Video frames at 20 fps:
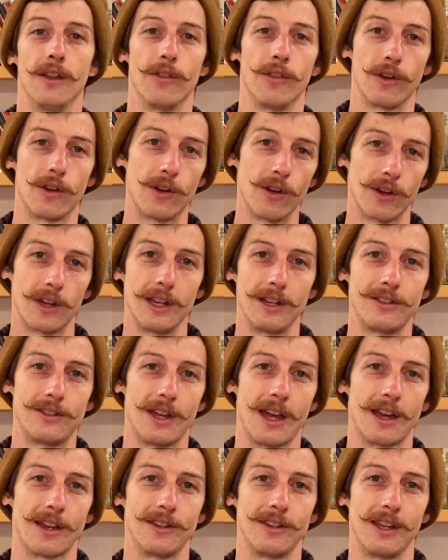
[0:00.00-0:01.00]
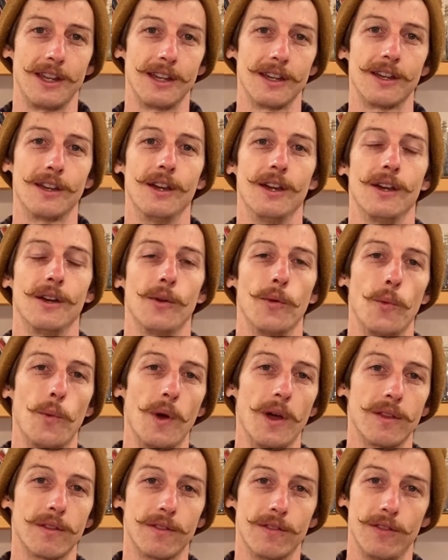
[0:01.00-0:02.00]
the cooking technique
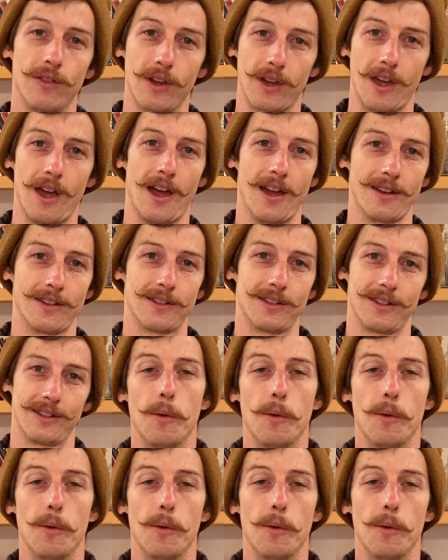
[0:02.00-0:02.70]
with the cut.